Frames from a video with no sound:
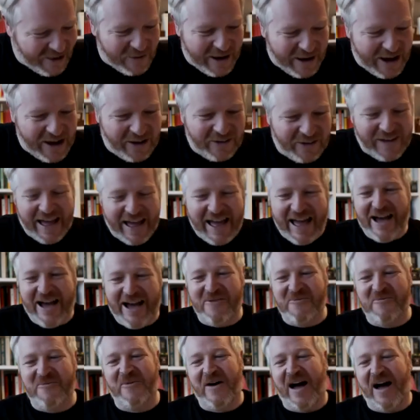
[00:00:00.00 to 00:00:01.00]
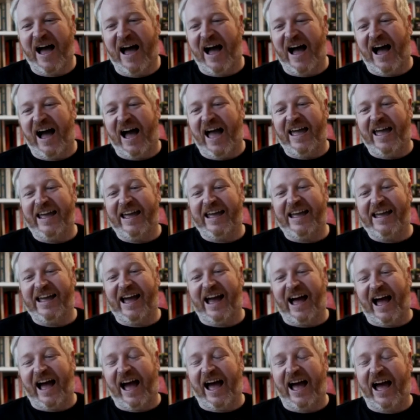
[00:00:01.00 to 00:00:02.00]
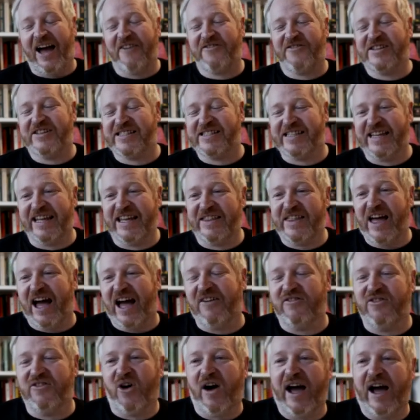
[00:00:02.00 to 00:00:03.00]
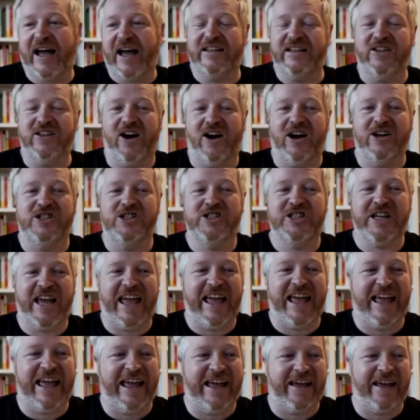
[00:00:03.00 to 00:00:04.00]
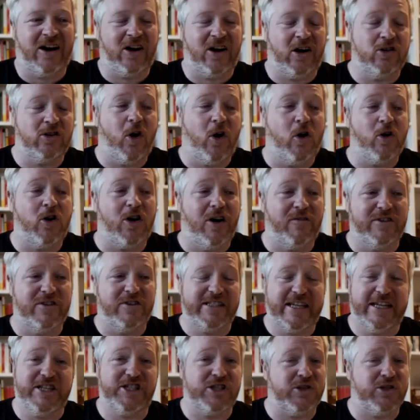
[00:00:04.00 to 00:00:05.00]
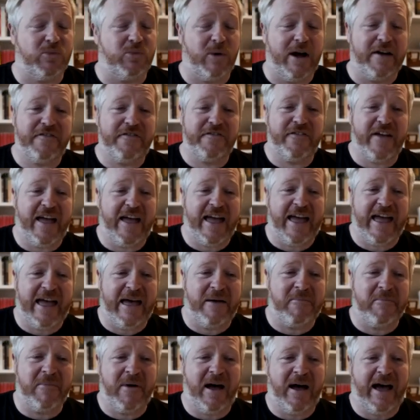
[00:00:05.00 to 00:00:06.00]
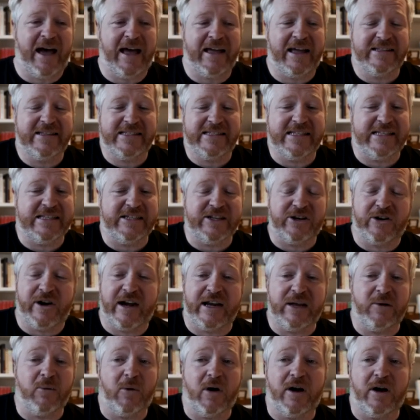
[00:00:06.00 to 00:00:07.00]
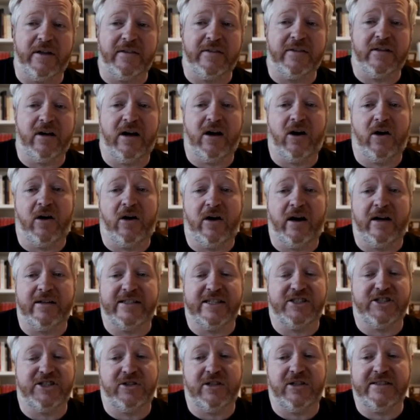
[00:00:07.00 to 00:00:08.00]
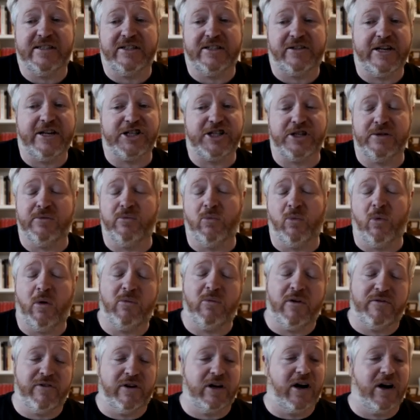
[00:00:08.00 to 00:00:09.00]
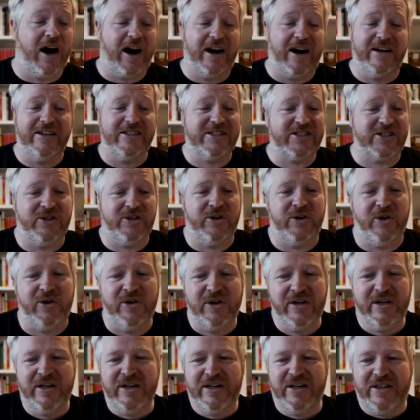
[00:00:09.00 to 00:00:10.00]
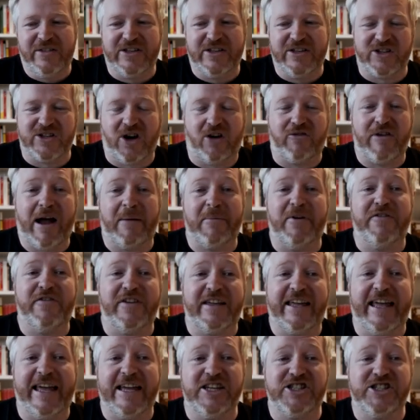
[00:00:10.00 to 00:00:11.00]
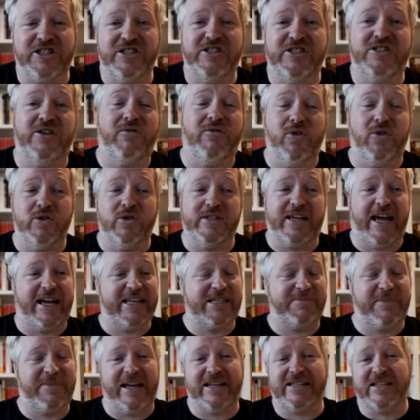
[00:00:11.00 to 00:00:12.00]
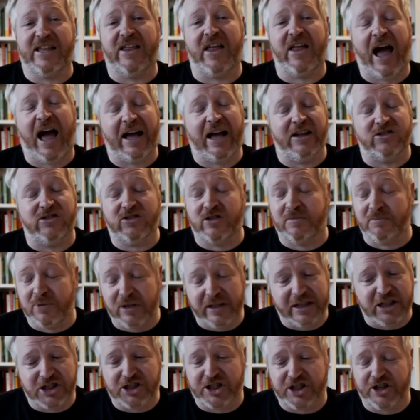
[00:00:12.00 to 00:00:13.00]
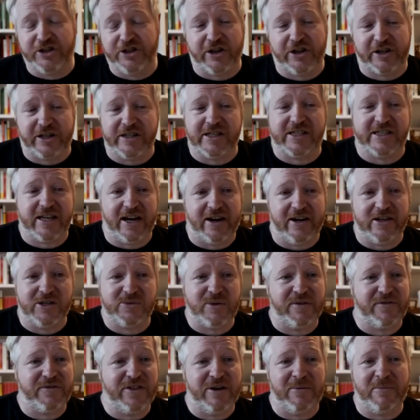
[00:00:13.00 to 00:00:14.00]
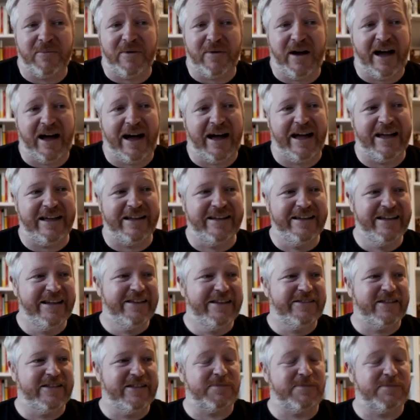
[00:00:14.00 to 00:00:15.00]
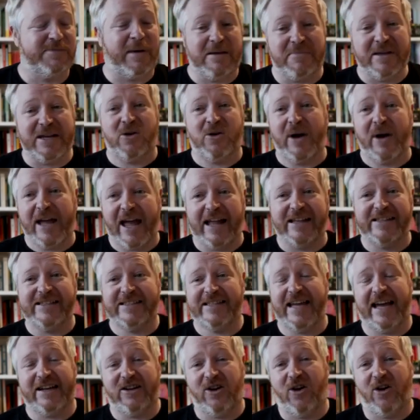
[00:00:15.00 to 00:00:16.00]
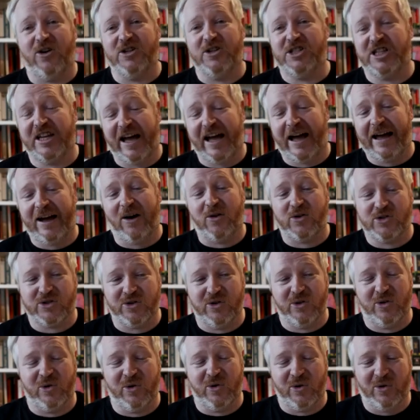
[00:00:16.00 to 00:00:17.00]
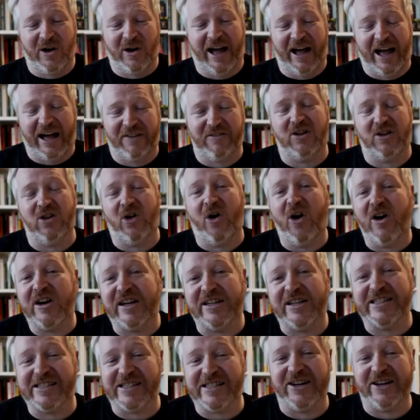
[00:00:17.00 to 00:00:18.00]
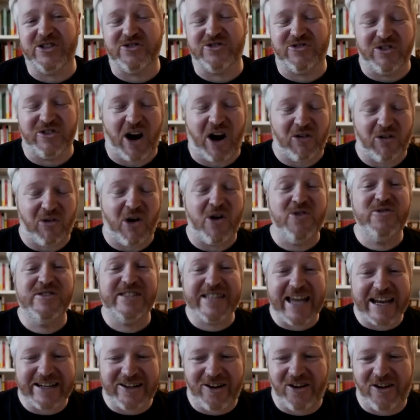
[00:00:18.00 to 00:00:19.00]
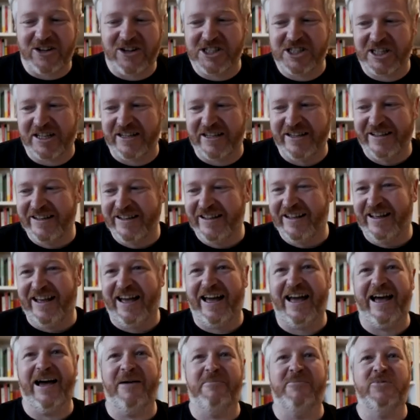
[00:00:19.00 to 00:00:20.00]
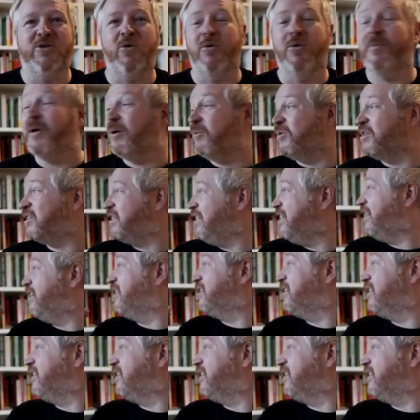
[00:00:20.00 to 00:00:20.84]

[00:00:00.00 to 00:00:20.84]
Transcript: Well, um, I I have to say that I've not had large uh, or long conversations with um, I T or anyone or digital integration with regards to the sort of ramifications of those aspects. That I completely share your concerns with them. I, despite being quite into technology, I also have a lot of concerns around technology. Um, you won't be able to see